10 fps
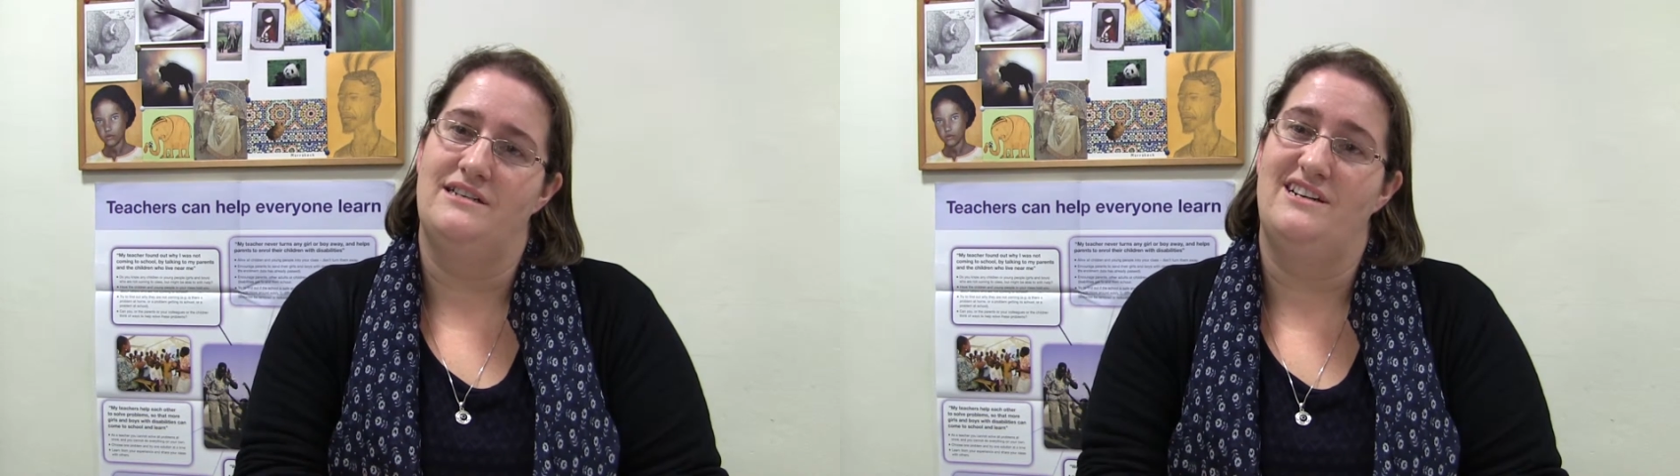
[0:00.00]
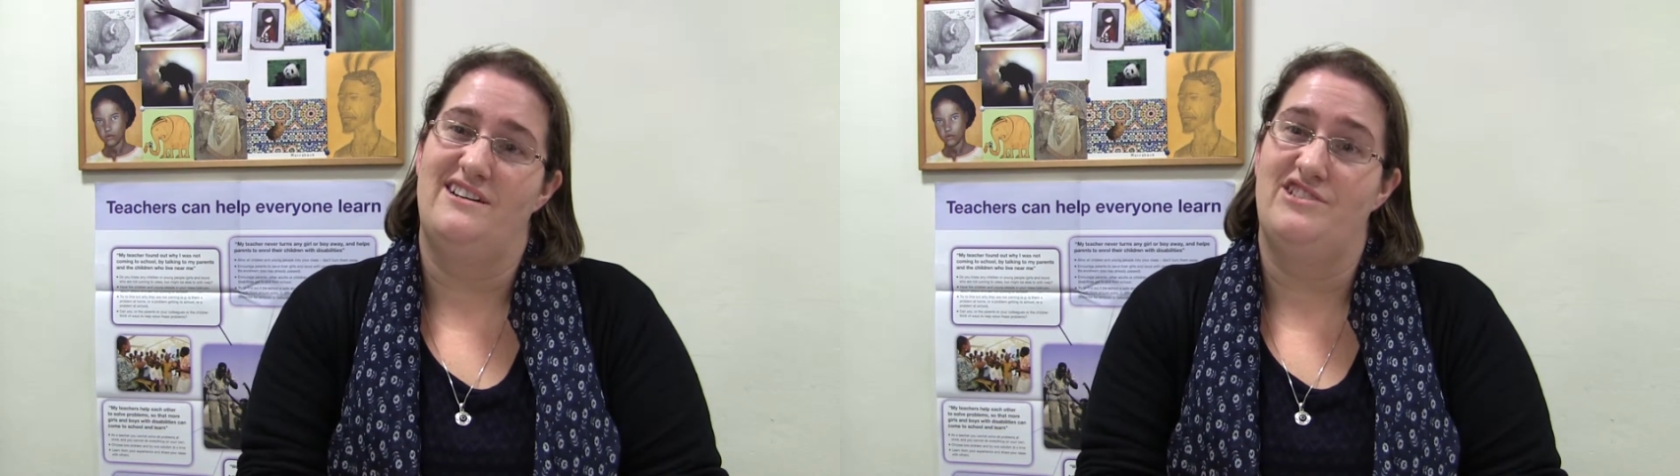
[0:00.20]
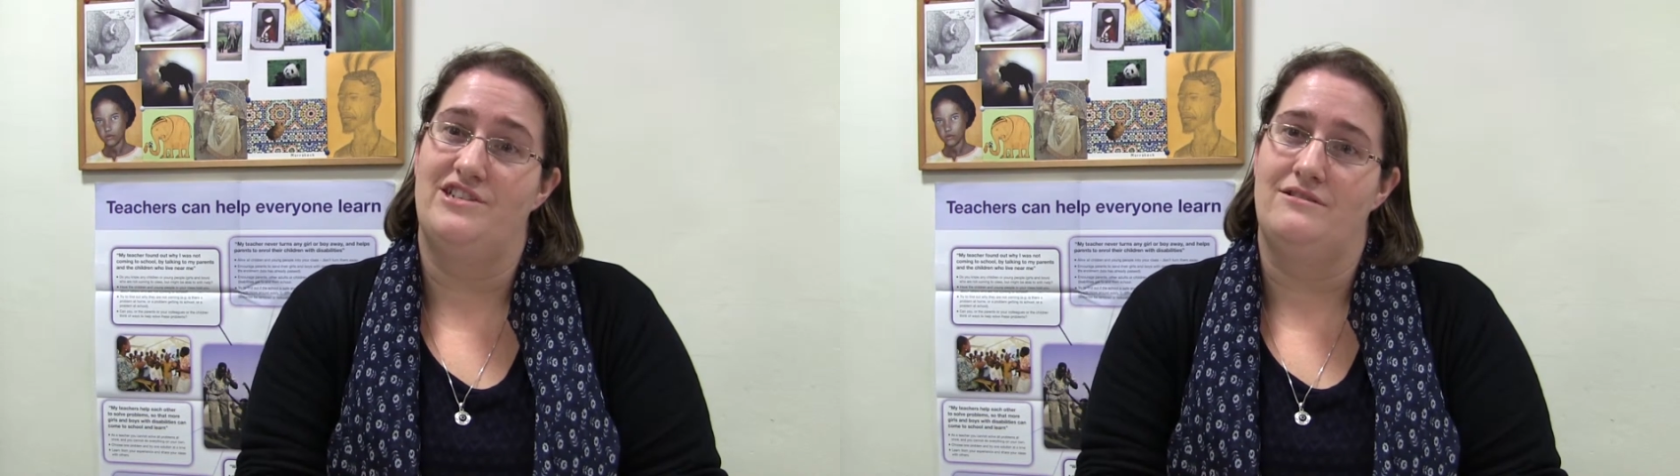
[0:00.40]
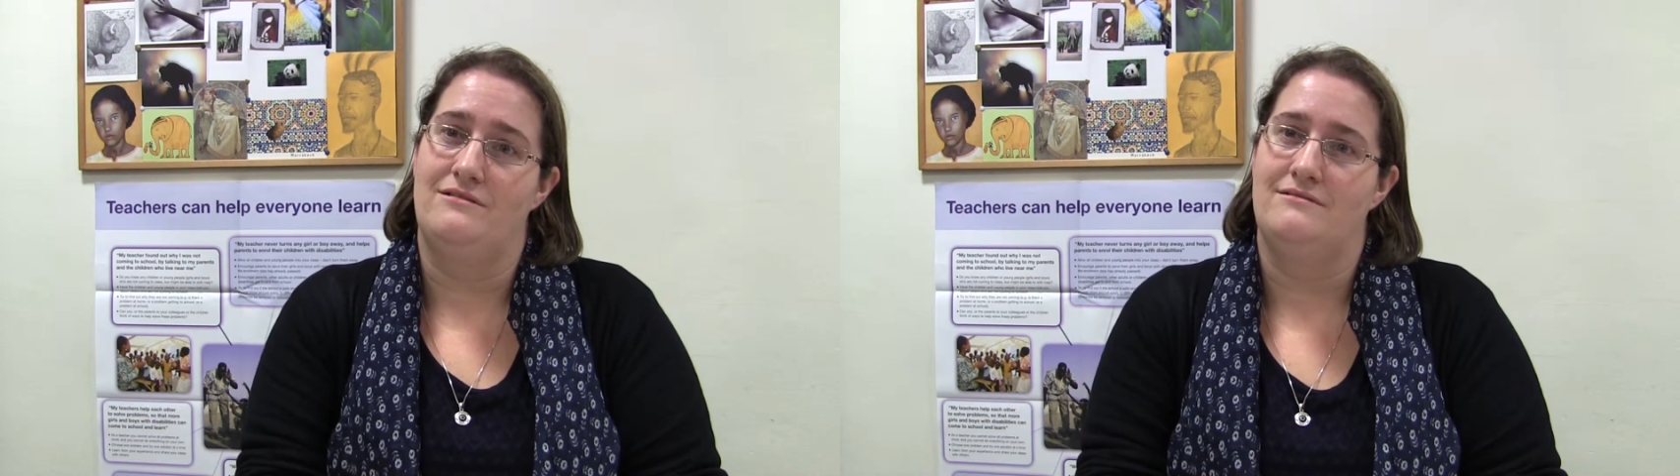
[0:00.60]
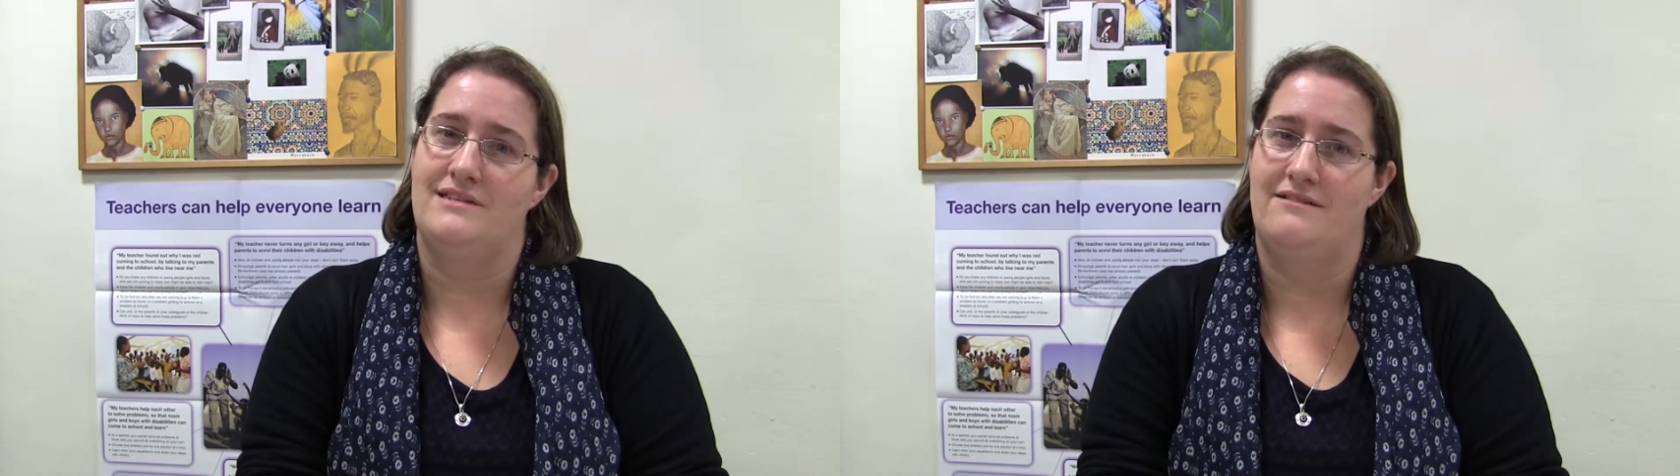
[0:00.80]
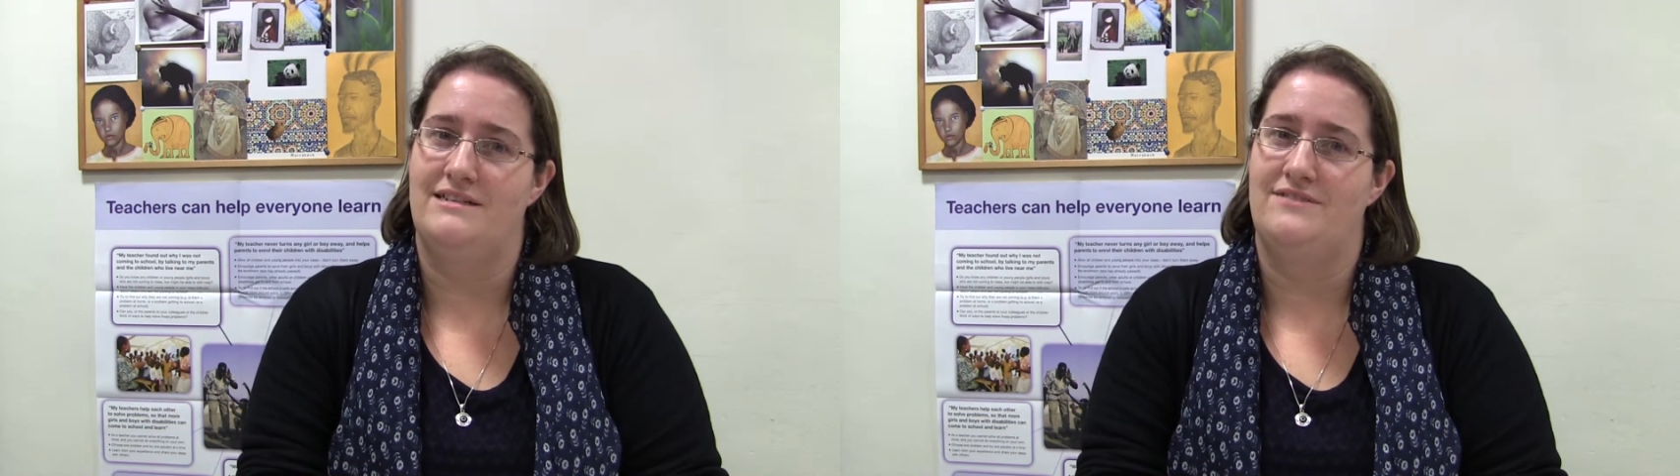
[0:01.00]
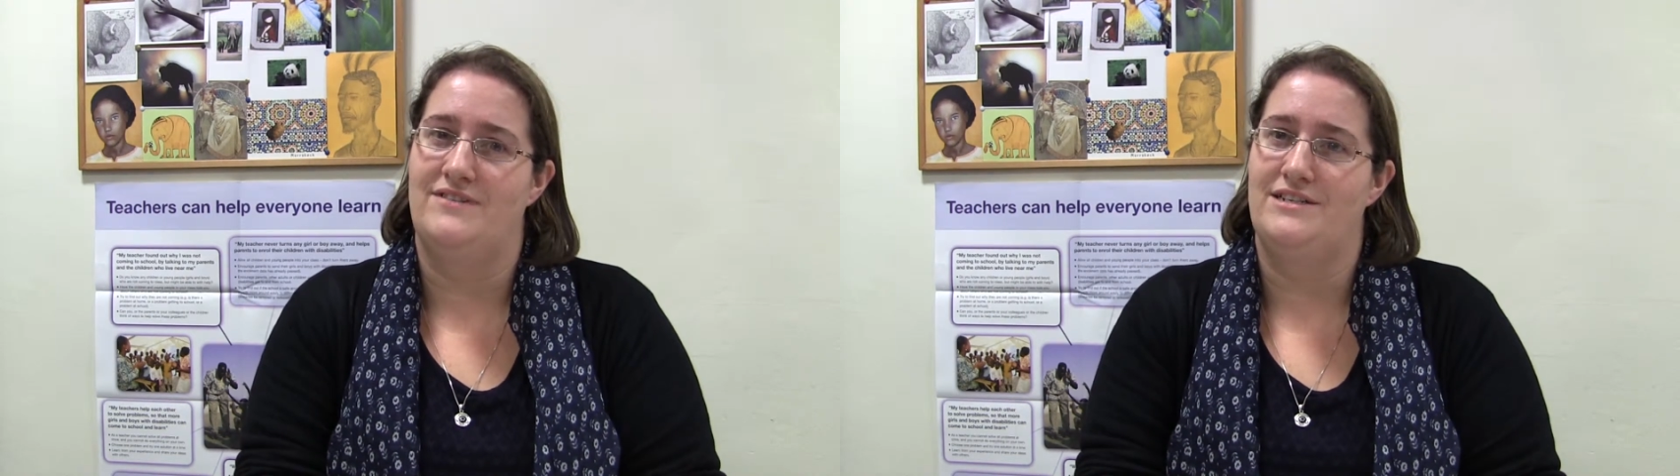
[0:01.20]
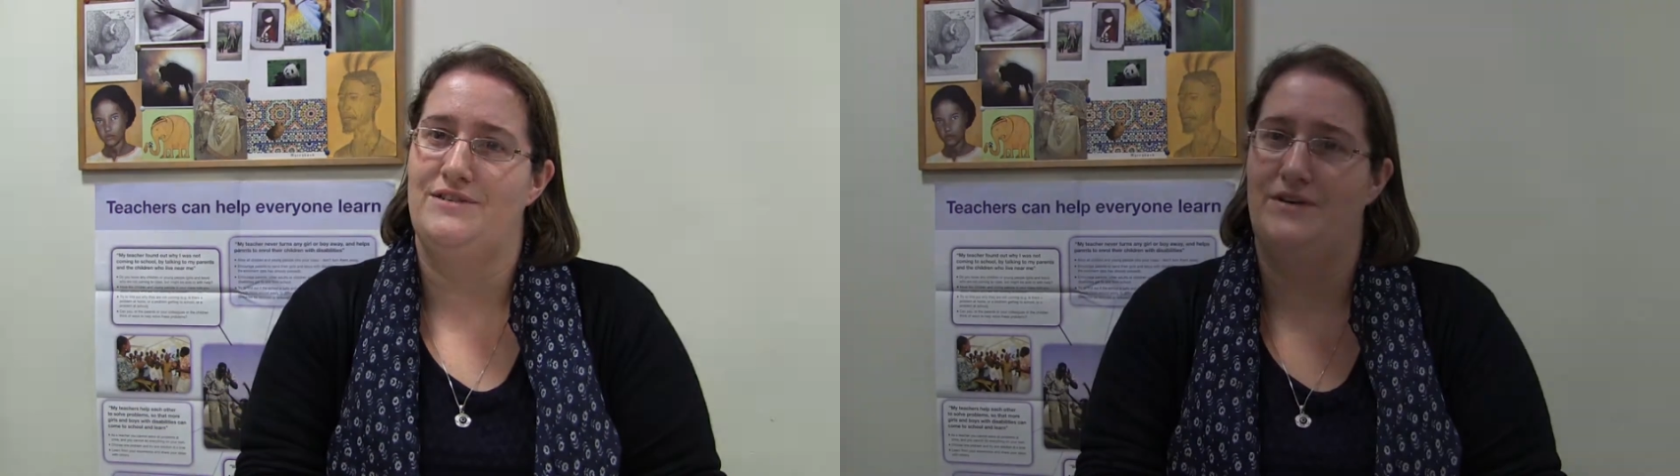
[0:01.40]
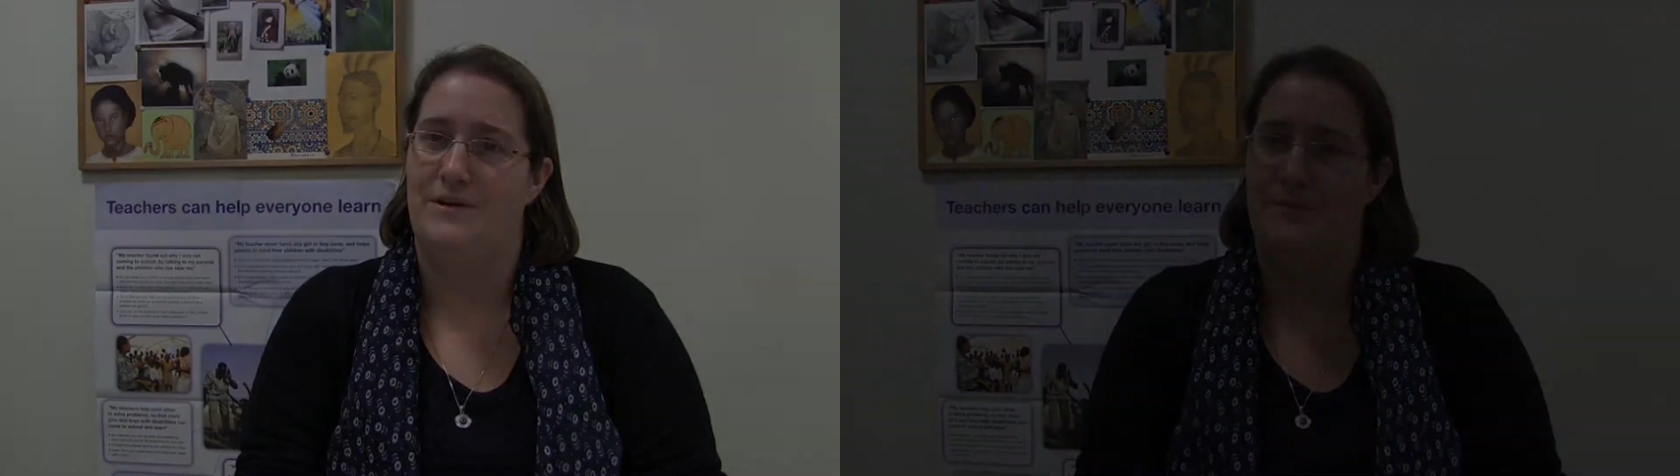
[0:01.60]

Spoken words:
in an original narrative interview.